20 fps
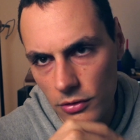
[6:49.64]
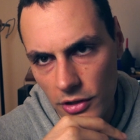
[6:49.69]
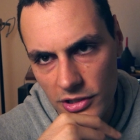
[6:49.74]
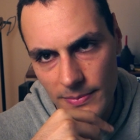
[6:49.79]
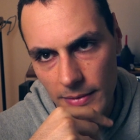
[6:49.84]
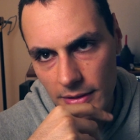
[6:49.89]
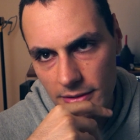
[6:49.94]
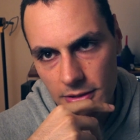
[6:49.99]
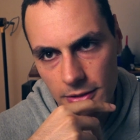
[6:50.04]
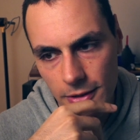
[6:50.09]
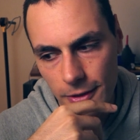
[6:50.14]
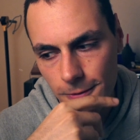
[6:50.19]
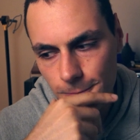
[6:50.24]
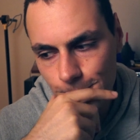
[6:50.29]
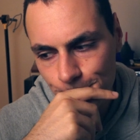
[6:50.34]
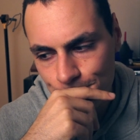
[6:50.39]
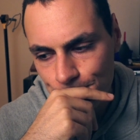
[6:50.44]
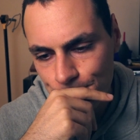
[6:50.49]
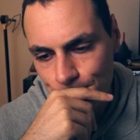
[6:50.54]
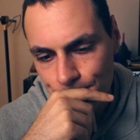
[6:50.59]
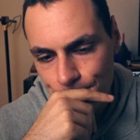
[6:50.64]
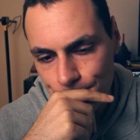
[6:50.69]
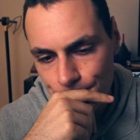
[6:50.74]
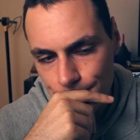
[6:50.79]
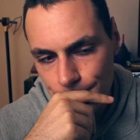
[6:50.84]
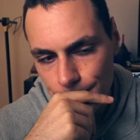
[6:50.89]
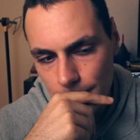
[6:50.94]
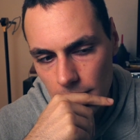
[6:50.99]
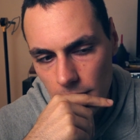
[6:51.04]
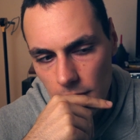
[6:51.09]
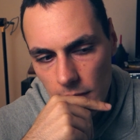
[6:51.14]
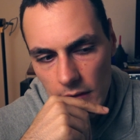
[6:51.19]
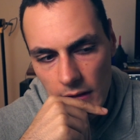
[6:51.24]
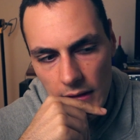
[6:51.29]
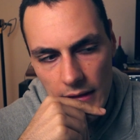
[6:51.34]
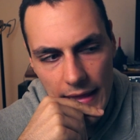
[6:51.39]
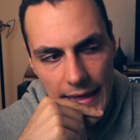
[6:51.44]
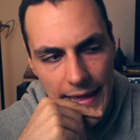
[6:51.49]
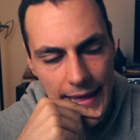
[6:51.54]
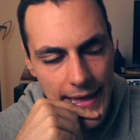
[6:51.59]
those months ago,
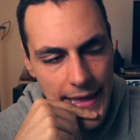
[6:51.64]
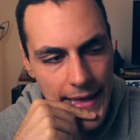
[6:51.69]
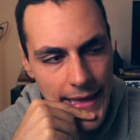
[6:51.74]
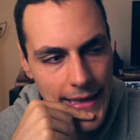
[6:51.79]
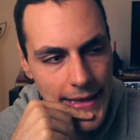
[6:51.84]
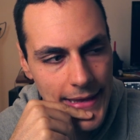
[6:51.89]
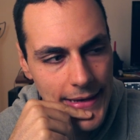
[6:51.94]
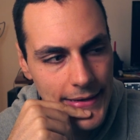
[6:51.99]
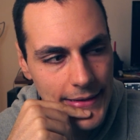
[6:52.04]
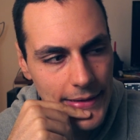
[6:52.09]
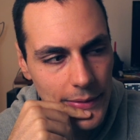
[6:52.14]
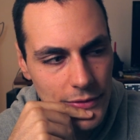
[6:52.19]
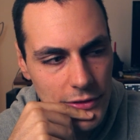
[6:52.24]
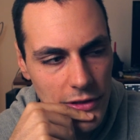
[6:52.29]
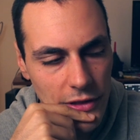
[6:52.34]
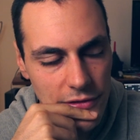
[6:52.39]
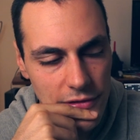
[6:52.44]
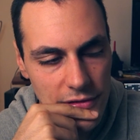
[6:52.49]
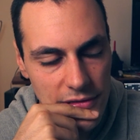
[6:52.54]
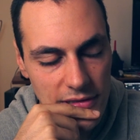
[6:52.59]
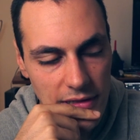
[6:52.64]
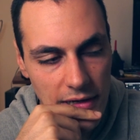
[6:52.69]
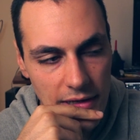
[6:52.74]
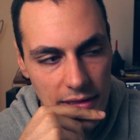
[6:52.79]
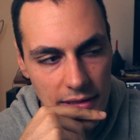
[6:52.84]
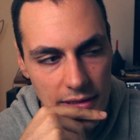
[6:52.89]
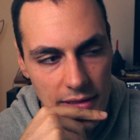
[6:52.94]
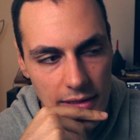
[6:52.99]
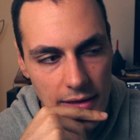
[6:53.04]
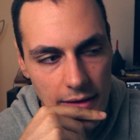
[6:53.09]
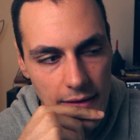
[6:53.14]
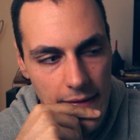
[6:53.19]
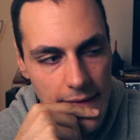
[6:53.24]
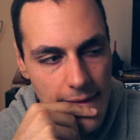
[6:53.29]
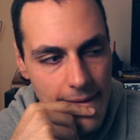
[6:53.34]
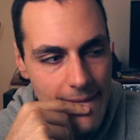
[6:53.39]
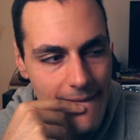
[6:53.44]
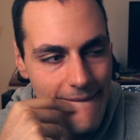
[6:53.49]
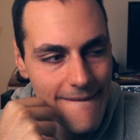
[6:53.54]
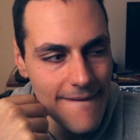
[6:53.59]
and that was close to the start of the year.
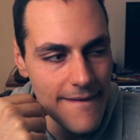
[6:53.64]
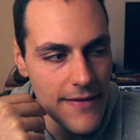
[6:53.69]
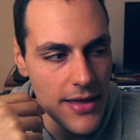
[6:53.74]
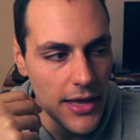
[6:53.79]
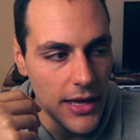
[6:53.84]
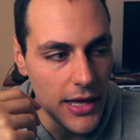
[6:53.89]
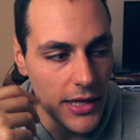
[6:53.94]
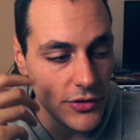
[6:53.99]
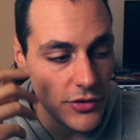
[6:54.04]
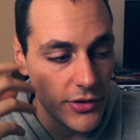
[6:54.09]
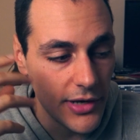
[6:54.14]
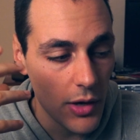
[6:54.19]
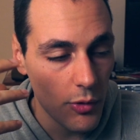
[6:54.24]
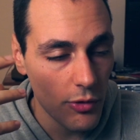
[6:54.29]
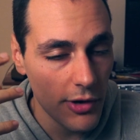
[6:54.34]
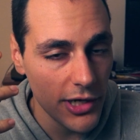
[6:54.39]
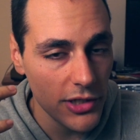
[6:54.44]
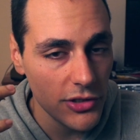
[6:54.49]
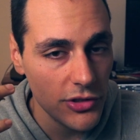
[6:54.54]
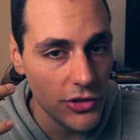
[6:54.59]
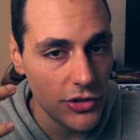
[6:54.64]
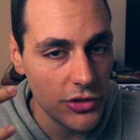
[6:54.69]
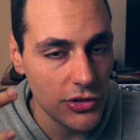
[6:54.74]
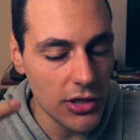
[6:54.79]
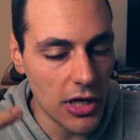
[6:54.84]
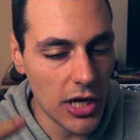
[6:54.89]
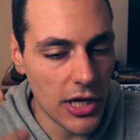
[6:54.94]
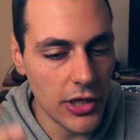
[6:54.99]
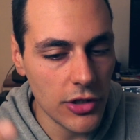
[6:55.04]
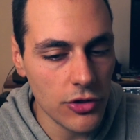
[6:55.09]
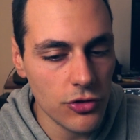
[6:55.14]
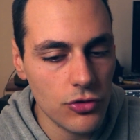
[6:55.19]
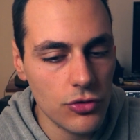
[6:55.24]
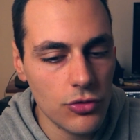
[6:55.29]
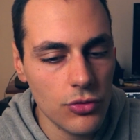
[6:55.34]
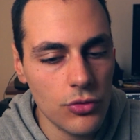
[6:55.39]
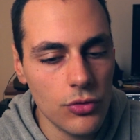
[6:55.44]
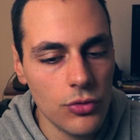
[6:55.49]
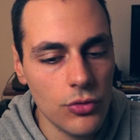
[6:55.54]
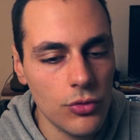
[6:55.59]
And so now we're actually starting
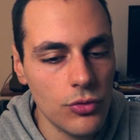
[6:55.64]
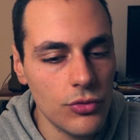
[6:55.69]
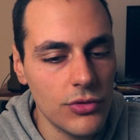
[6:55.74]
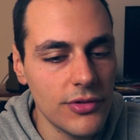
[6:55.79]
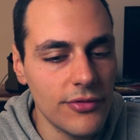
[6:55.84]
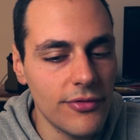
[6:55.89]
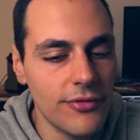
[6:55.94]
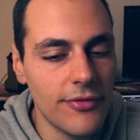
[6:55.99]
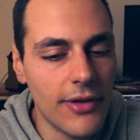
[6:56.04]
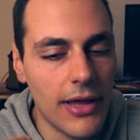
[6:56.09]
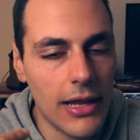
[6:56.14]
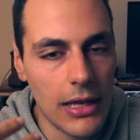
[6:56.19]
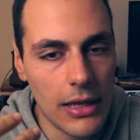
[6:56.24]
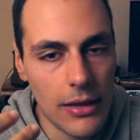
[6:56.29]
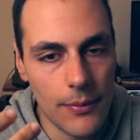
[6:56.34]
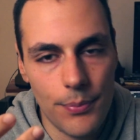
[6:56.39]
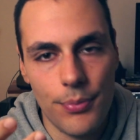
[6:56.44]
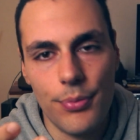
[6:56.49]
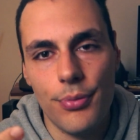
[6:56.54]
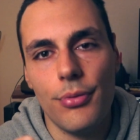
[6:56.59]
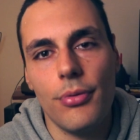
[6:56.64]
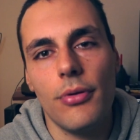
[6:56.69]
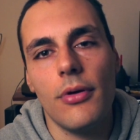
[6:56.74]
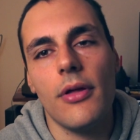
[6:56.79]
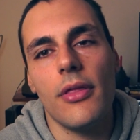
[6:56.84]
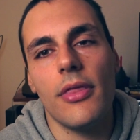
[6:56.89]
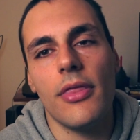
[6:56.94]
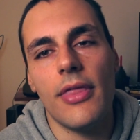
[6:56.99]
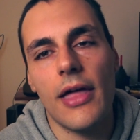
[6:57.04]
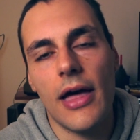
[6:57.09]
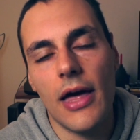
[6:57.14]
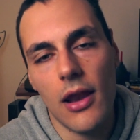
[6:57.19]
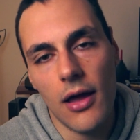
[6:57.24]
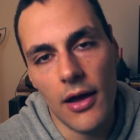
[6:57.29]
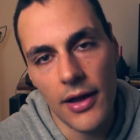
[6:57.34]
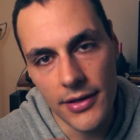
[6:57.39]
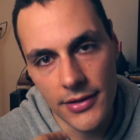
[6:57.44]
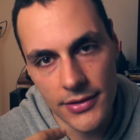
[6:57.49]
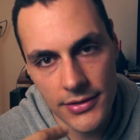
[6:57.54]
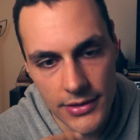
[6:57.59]
to develop that
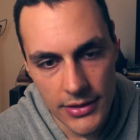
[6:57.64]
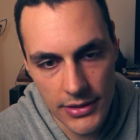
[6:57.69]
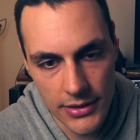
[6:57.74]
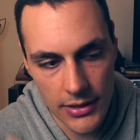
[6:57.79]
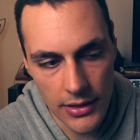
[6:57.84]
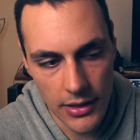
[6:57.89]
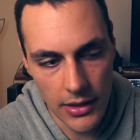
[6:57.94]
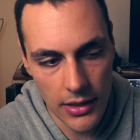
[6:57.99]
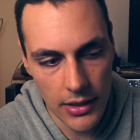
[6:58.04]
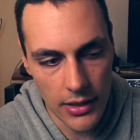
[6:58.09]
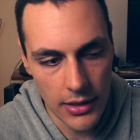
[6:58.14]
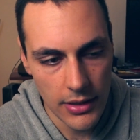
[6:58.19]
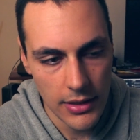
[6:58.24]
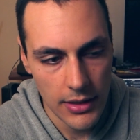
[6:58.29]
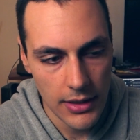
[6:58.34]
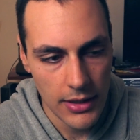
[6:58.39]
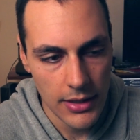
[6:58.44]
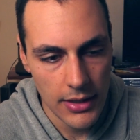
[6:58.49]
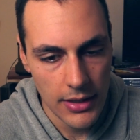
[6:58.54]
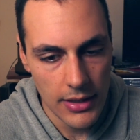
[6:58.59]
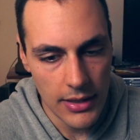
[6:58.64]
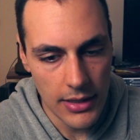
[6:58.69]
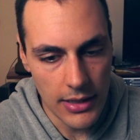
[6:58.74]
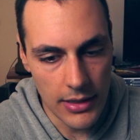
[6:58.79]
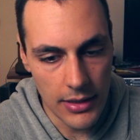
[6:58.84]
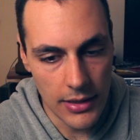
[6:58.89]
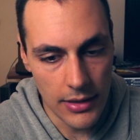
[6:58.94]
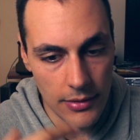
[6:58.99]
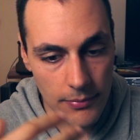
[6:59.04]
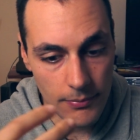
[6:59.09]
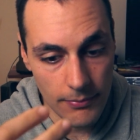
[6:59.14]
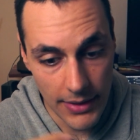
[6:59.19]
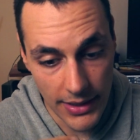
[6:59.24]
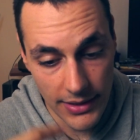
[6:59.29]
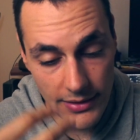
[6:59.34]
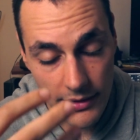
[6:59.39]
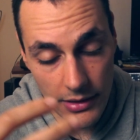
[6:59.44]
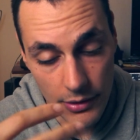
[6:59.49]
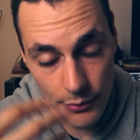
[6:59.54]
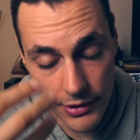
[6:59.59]
idea and
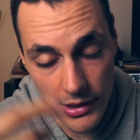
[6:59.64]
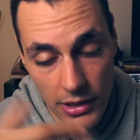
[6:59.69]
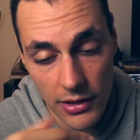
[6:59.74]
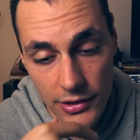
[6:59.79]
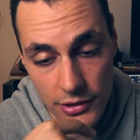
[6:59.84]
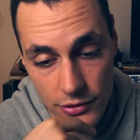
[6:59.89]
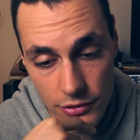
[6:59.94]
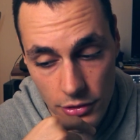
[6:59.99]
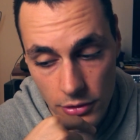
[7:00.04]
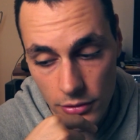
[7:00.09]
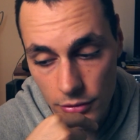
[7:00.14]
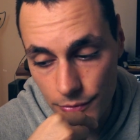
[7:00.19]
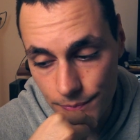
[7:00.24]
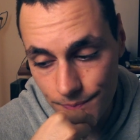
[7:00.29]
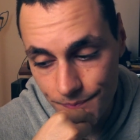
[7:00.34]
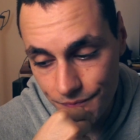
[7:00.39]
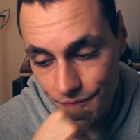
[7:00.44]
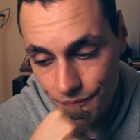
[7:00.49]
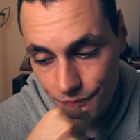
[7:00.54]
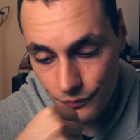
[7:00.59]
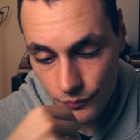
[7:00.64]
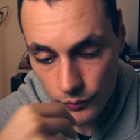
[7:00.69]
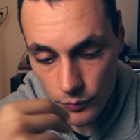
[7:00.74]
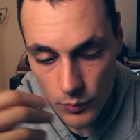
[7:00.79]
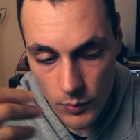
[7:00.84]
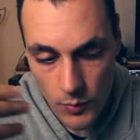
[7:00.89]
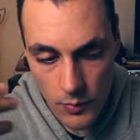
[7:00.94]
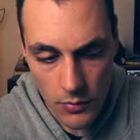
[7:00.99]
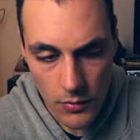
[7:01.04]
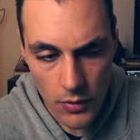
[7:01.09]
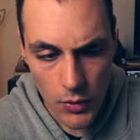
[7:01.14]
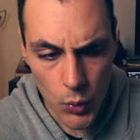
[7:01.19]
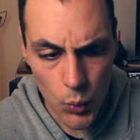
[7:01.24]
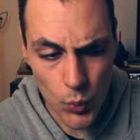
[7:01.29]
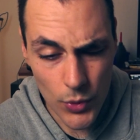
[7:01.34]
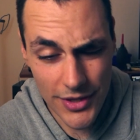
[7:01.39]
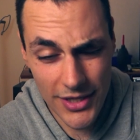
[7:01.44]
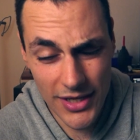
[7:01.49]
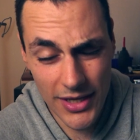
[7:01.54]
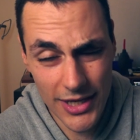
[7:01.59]
make that a reality too.
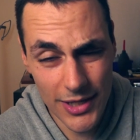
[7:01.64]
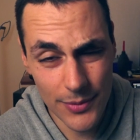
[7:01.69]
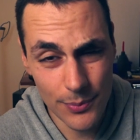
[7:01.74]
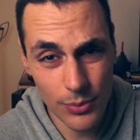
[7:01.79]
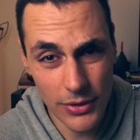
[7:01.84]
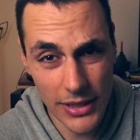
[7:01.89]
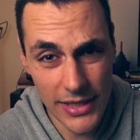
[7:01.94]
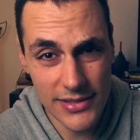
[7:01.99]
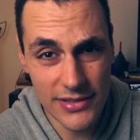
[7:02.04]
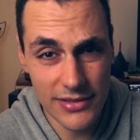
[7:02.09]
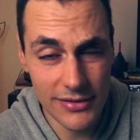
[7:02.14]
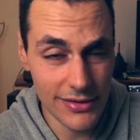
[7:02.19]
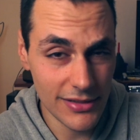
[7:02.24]
We think it completes the